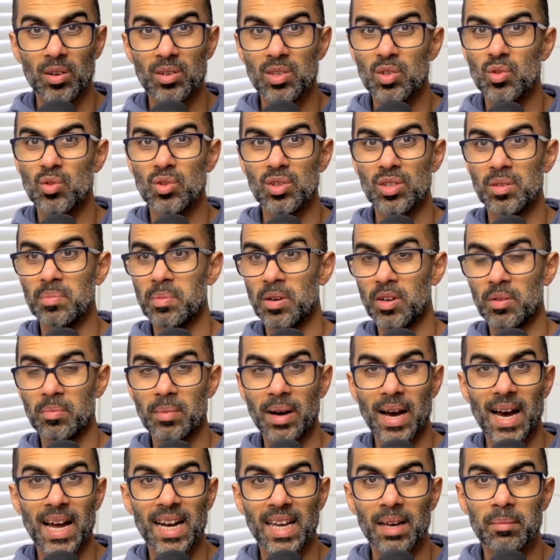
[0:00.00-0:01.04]
It's also spoken
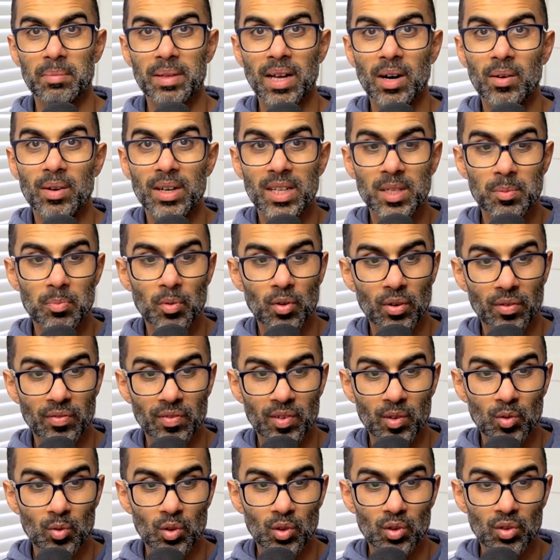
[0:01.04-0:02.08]
about Ali Abdaal in his book,
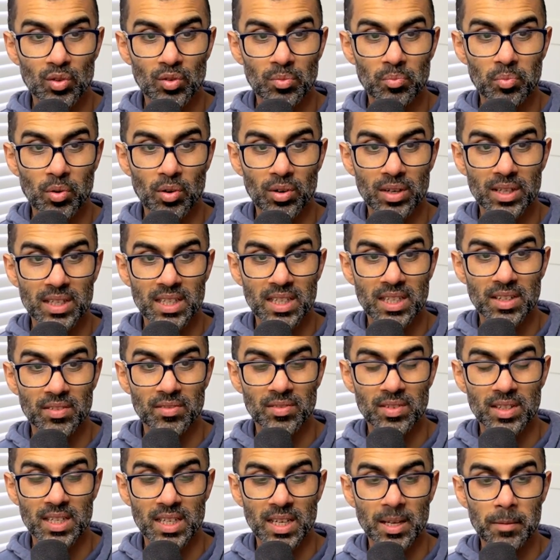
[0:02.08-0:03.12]
Feel Good
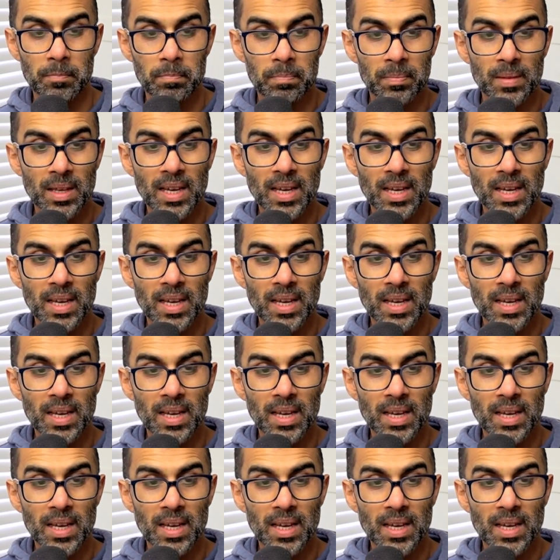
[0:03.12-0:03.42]
Productivity.